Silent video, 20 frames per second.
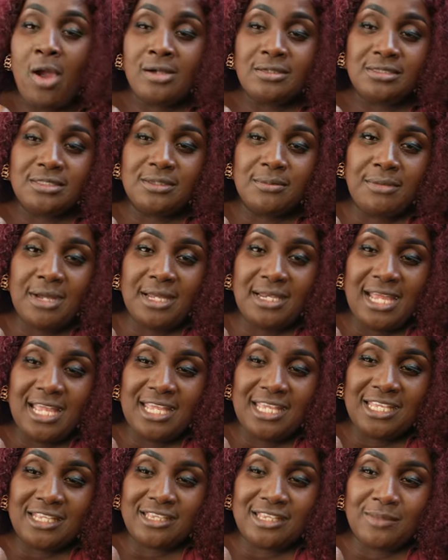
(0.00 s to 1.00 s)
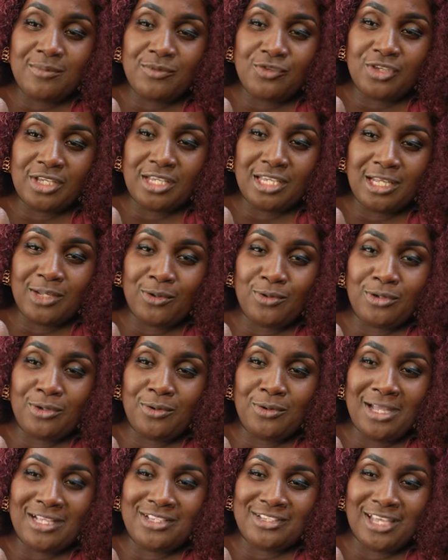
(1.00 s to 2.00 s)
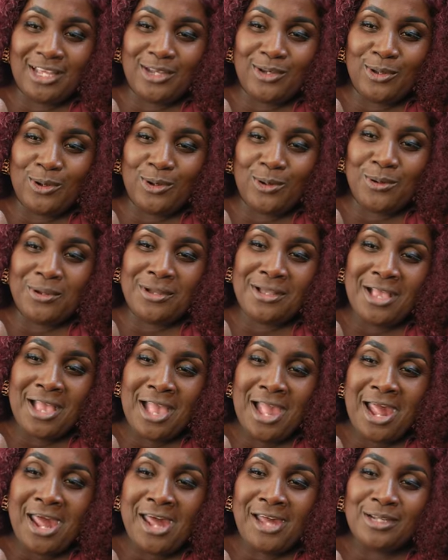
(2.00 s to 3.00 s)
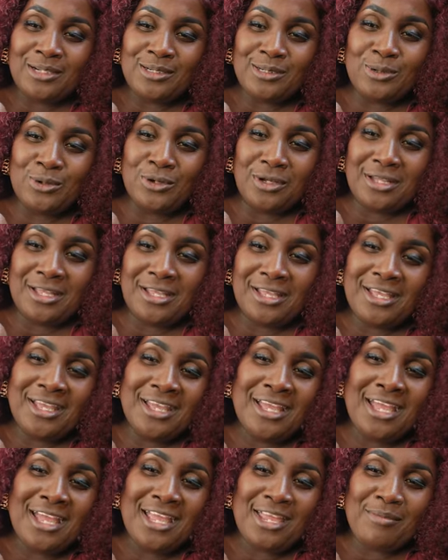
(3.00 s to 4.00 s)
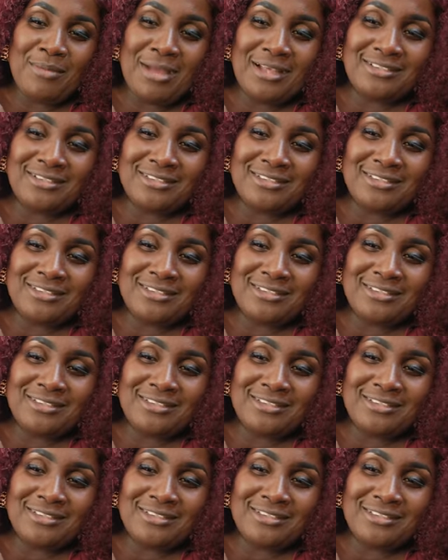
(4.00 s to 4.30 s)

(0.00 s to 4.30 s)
The man are eating chicken. You know what I know. Look. you must